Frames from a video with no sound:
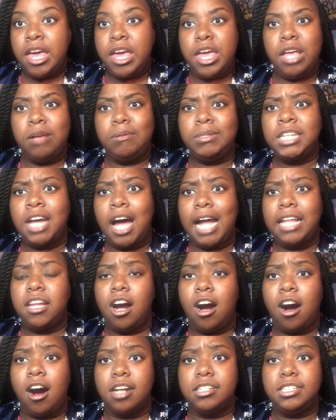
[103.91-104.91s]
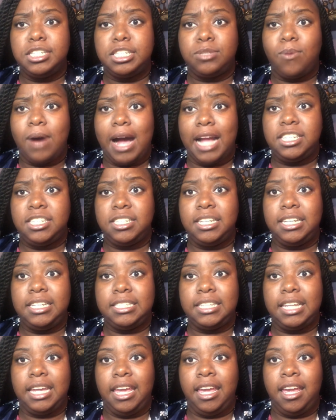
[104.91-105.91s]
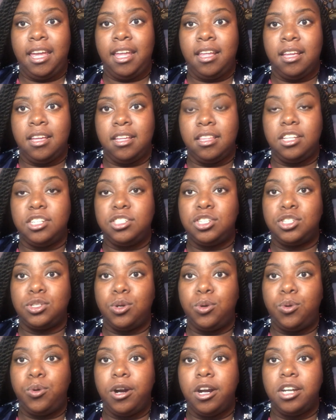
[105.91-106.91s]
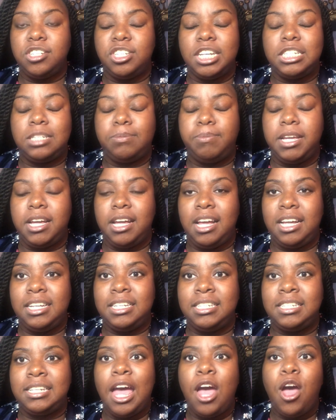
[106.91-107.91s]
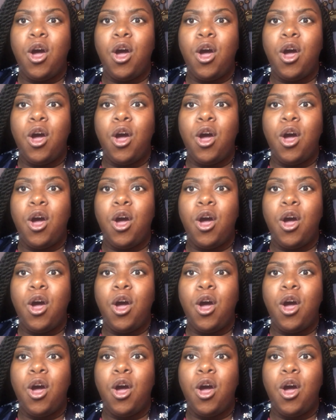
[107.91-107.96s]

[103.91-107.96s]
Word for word: It was kind of hard to swatch these in the store just because